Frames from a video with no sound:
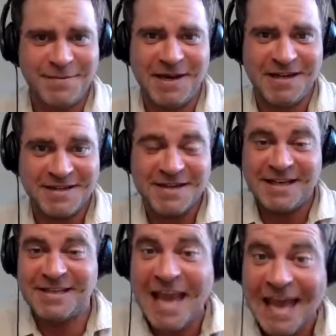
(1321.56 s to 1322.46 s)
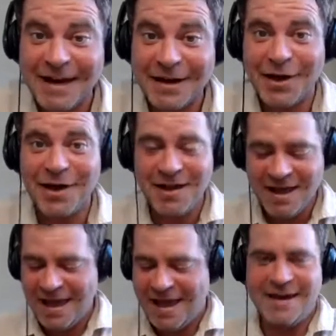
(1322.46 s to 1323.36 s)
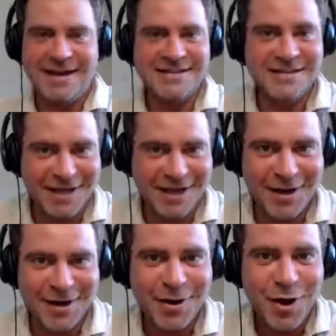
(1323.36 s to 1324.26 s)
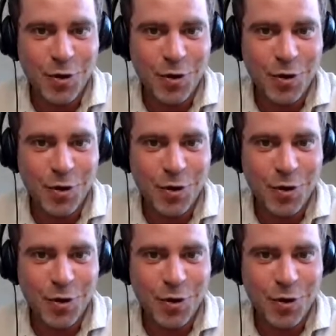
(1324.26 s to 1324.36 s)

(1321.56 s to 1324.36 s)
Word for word: I mean, it's it's Canada and it's uh,